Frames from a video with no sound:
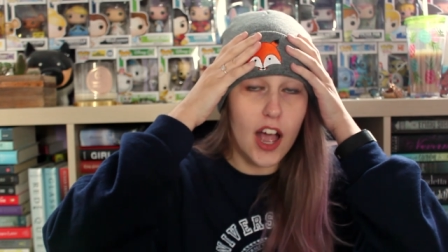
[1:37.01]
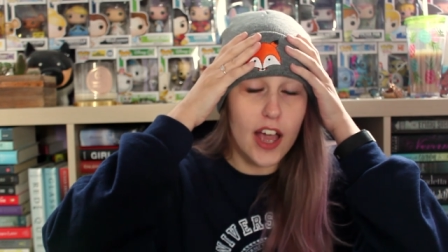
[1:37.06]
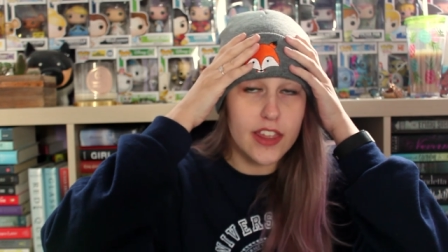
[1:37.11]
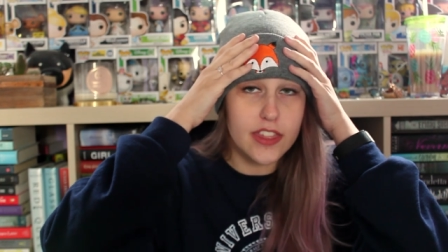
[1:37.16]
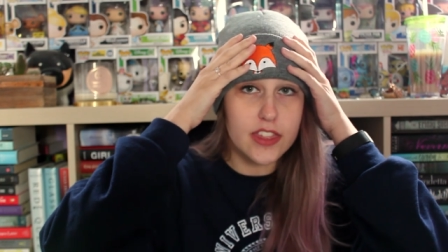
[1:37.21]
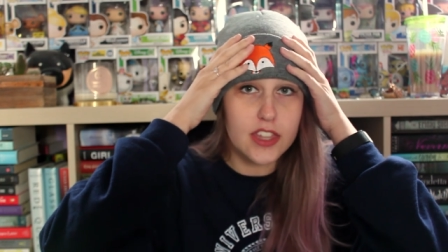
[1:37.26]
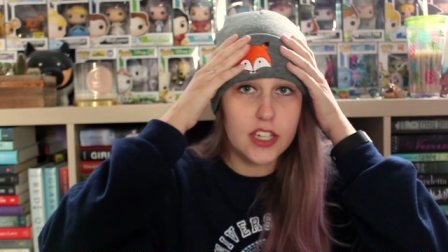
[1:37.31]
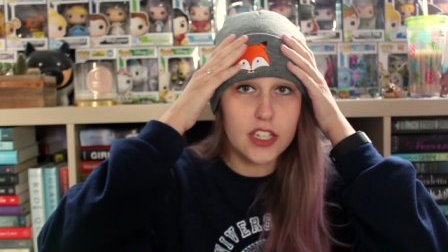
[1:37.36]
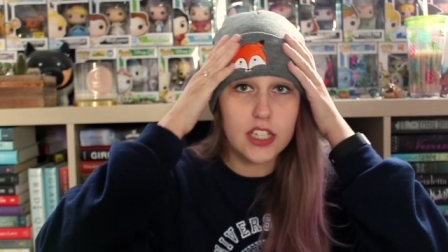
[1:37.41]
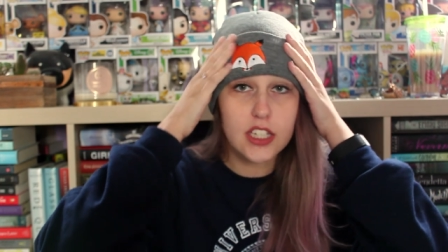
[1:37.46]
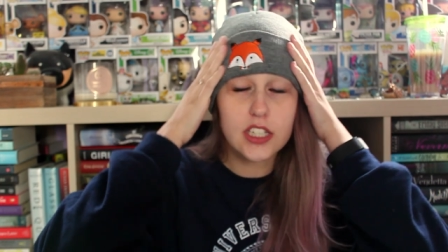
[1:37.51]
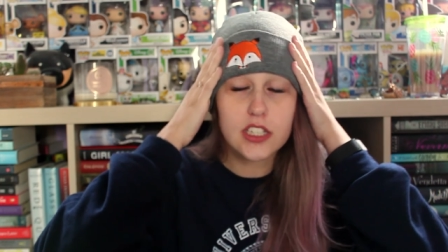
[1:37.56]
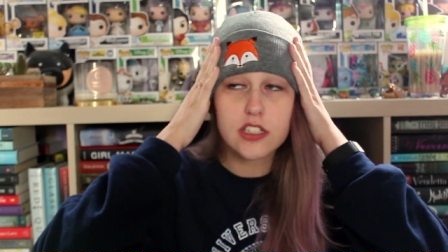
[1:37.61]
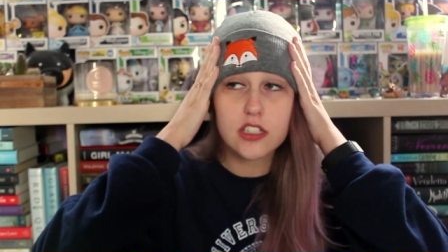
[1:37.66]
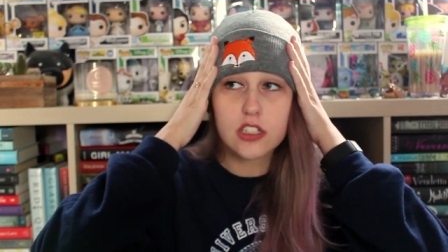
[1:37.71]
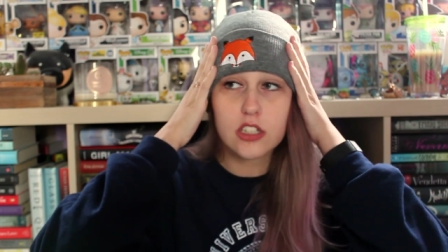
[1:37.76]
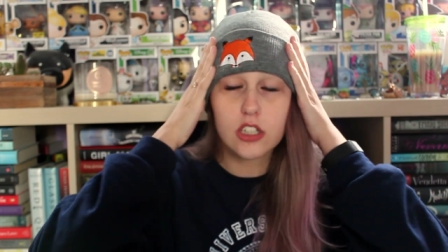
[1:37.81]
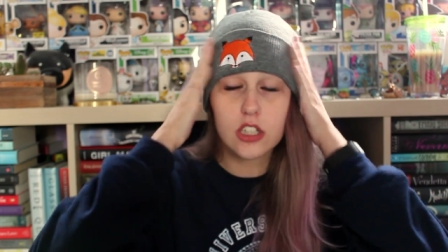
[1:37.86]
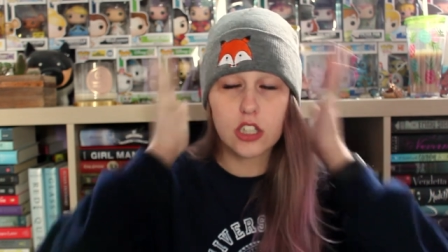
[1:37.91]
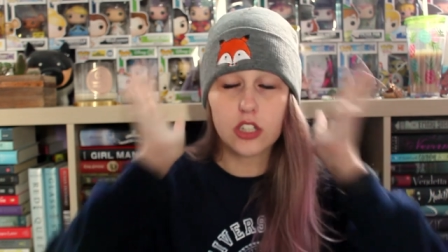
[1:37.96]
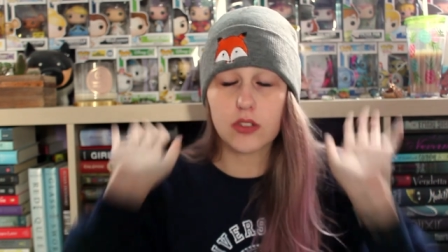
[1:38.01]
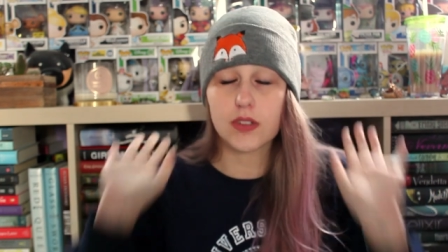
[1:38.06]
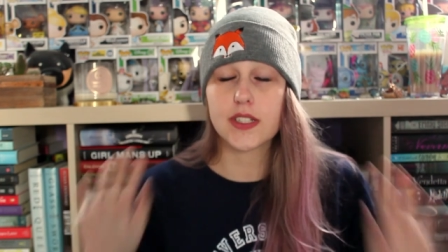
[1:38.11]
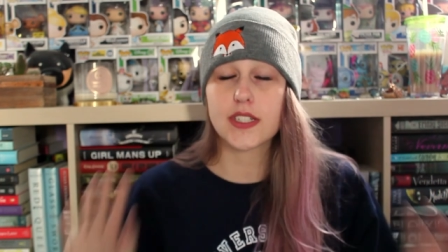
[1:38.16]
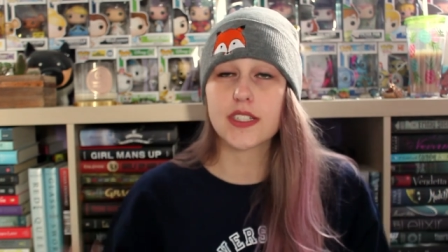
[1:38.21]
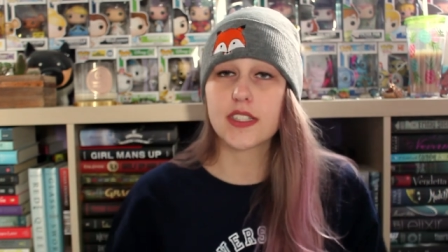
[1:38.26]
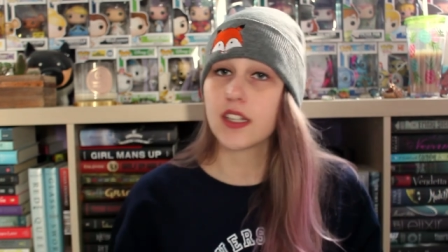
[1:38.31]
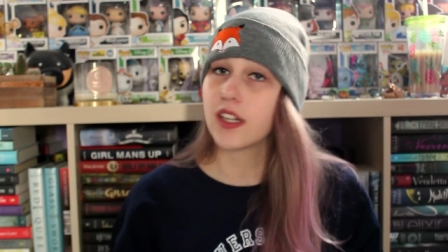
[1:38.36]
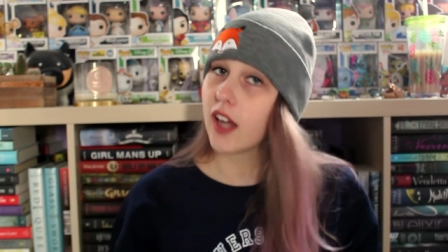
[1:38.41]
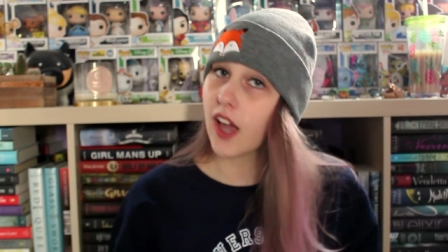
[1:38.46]
I think he's the
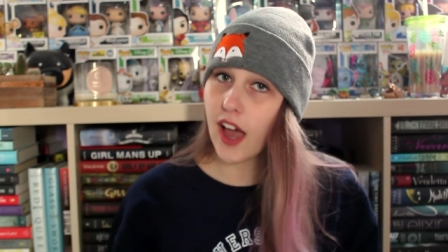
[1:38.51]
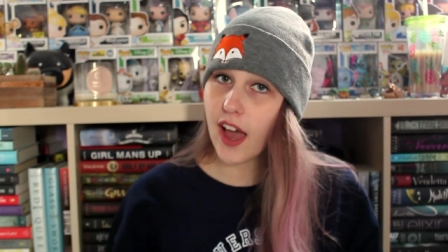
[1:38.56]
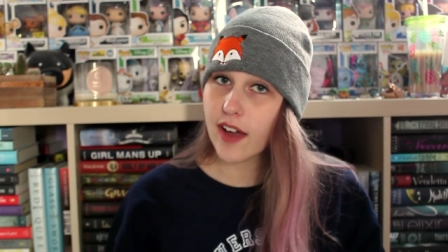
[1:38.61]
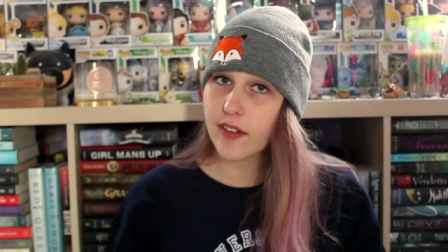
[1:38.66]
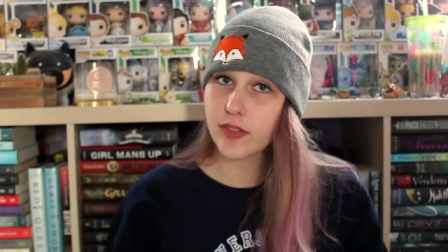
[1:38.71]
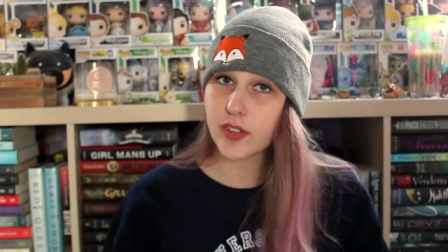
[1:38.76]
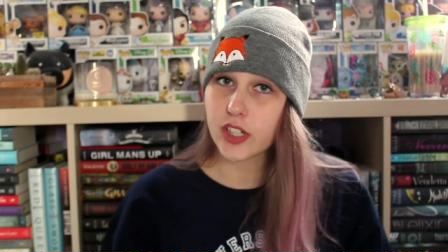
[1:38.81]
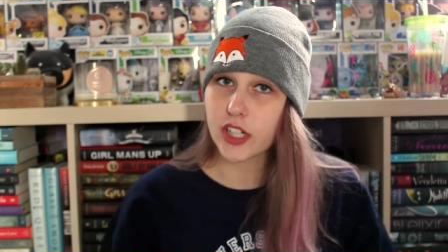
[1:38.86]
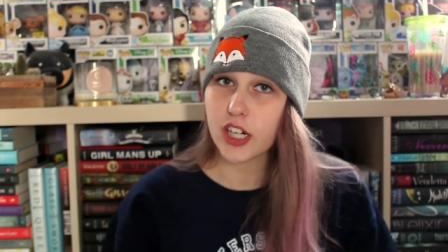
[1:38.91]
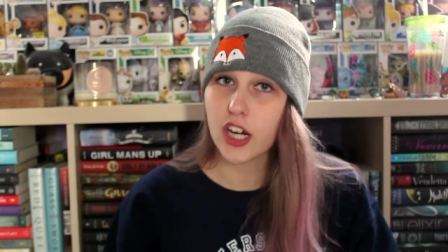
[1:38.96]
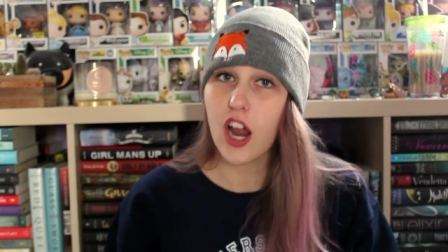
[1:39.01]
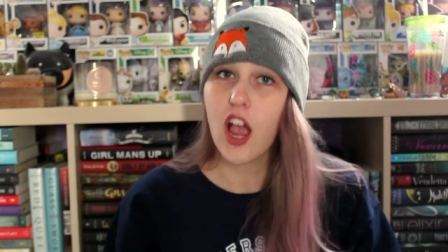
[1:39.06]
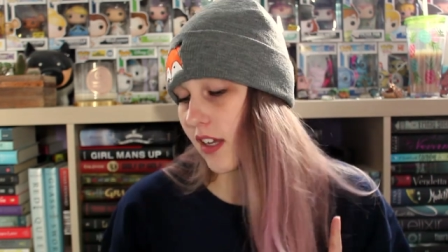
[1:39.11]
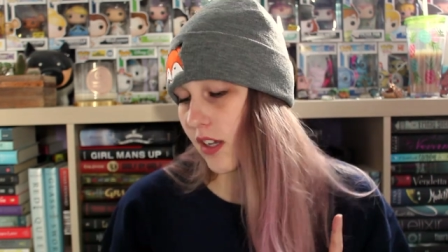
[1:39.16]
cutest thing ever.